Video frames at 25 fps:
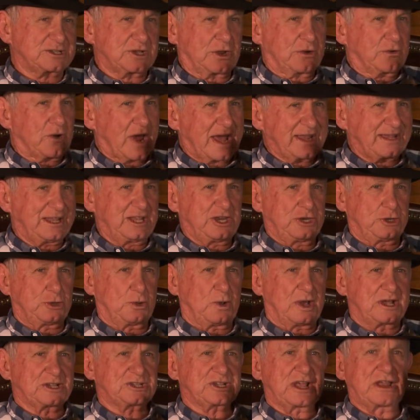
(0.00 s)
are writing
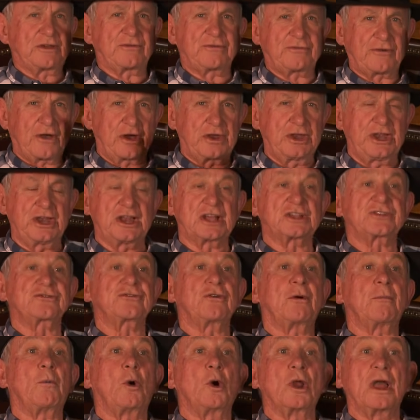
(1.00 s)
to us and phoning us
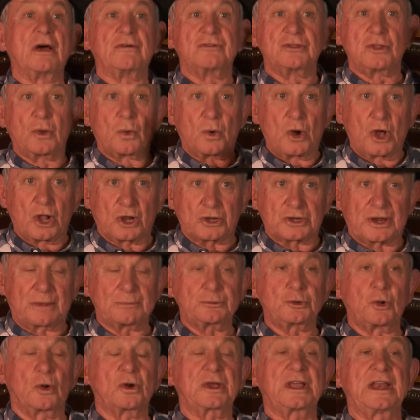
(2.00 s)
from all over the world. I'm
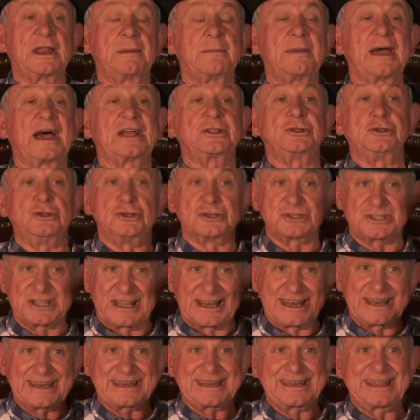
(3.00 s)
talking about New
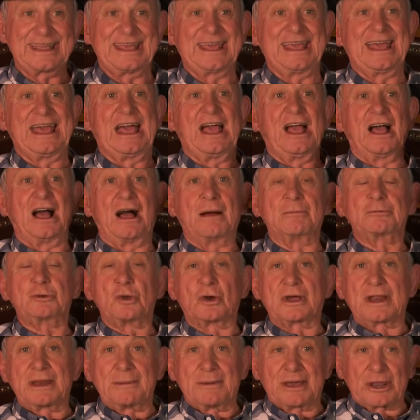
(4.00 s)
Zealand, I'm
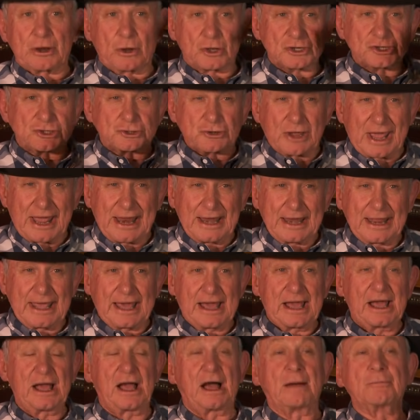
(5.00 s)
talking about
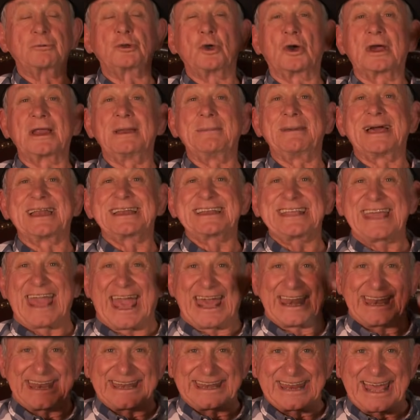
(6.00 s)
Australia, I'm talking about
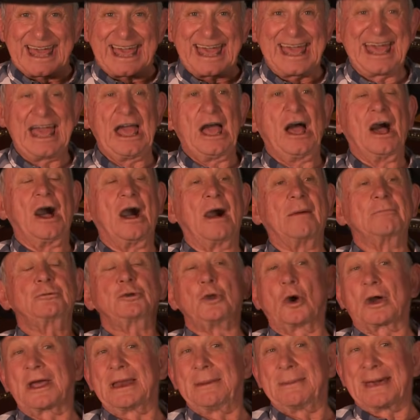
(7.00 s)
Canada, I'm
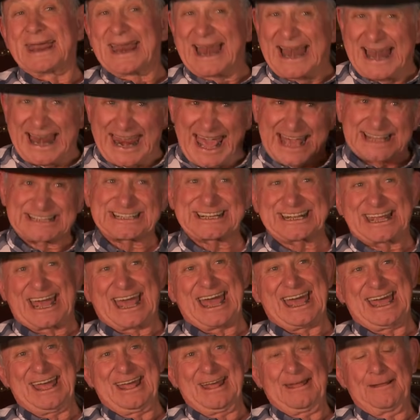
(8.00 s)
talking about
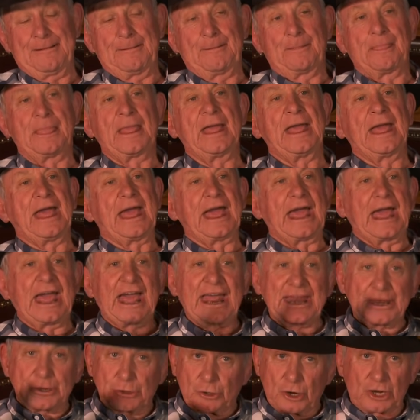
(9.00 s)
Alaska,
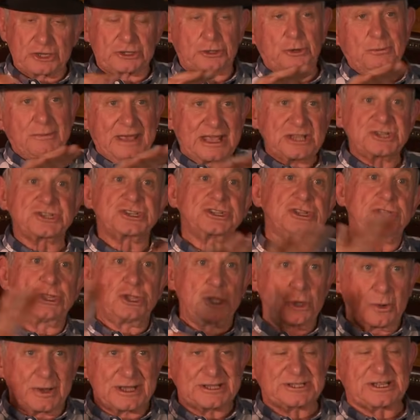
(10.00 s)
and not to mention the
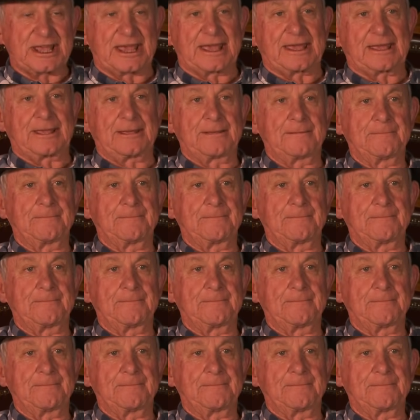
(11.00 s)
USA.